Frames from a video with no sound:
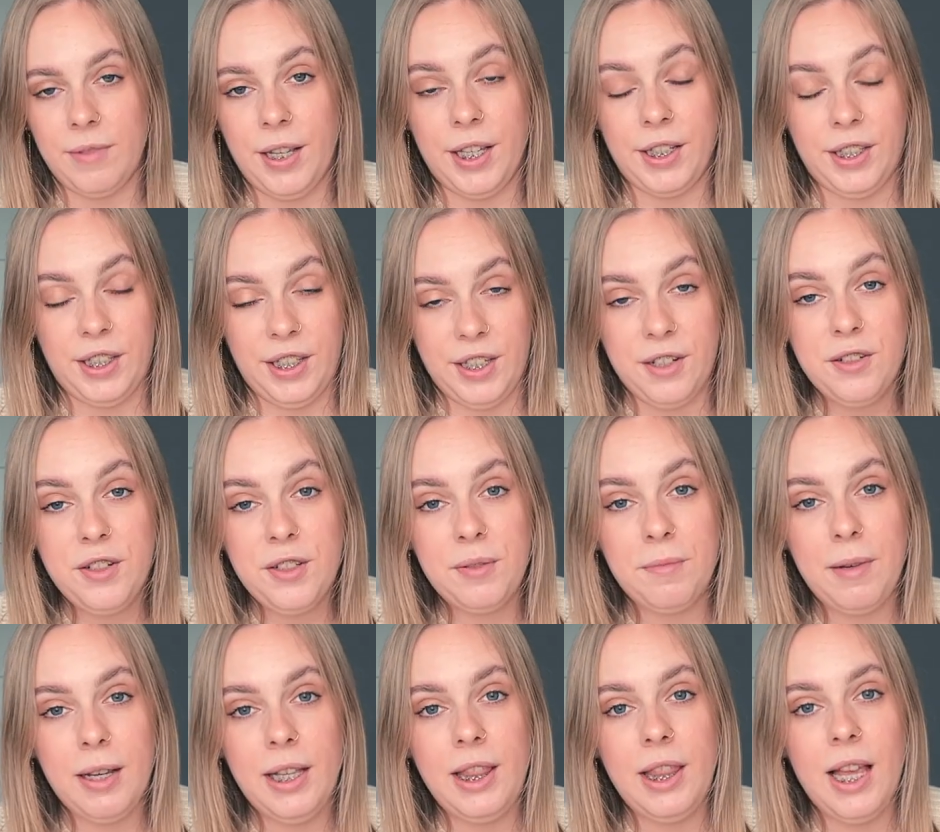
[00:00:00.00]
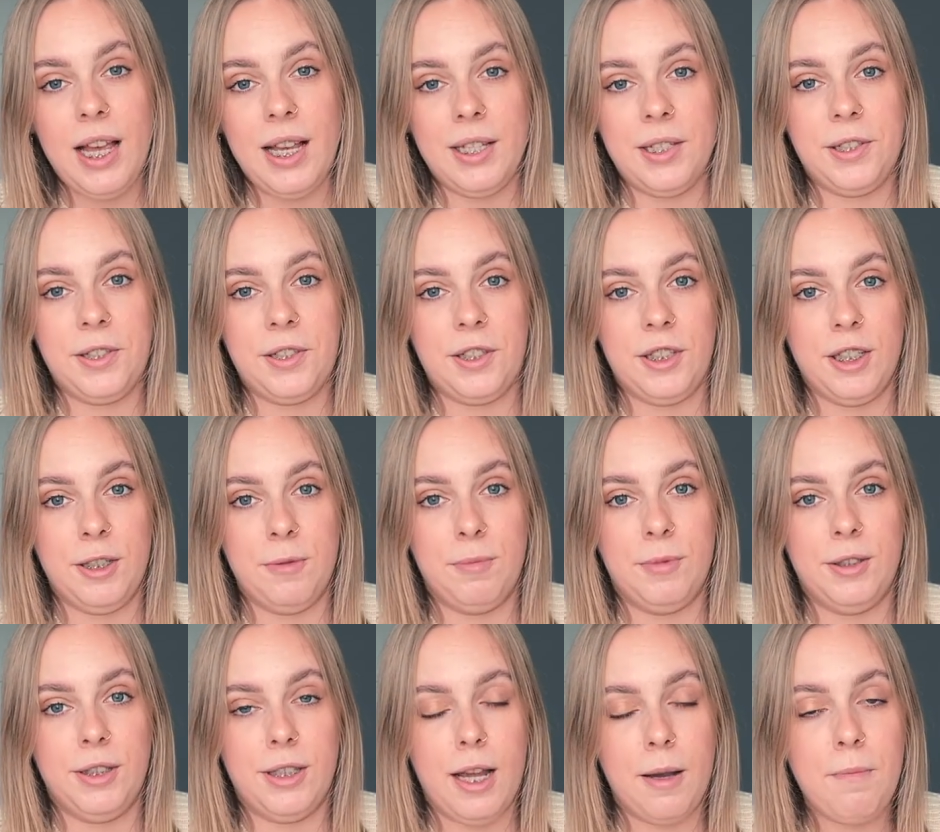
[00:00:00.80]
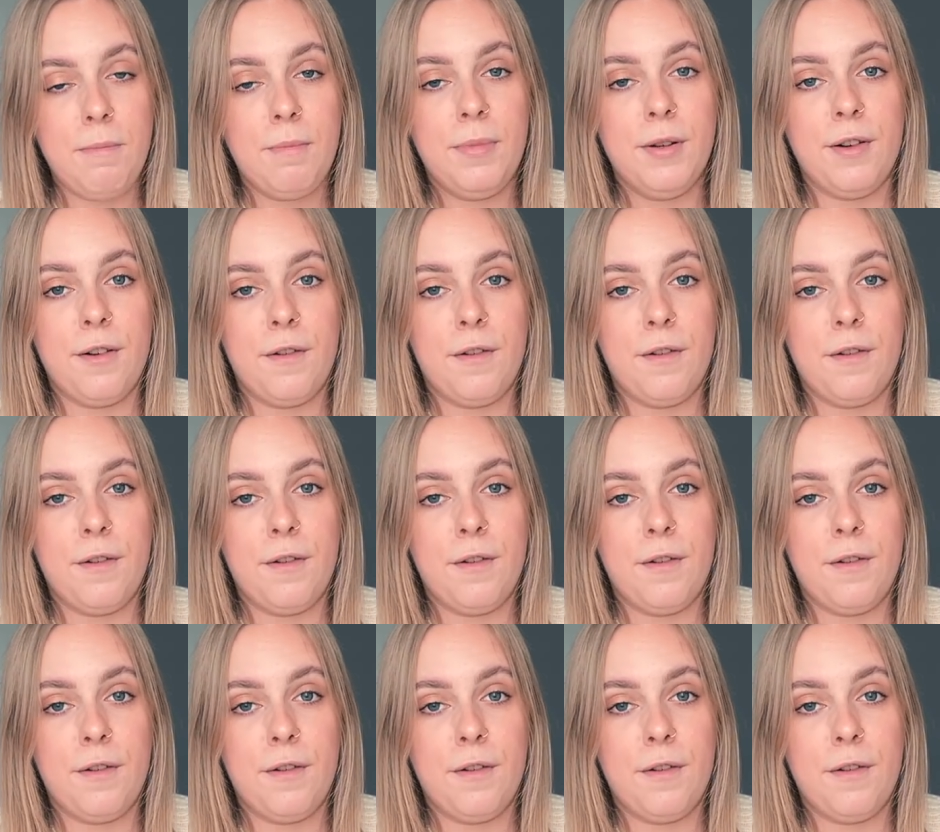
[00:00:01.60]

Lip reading: And here's my last tip, number